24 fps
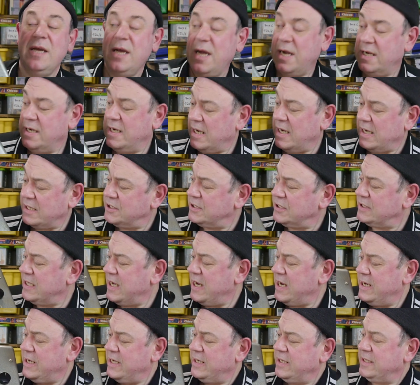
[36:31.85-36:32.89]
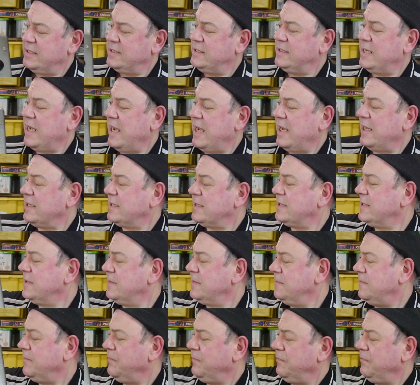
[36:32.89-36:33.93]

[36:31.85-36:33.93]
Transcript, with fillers: And as you turn these dials,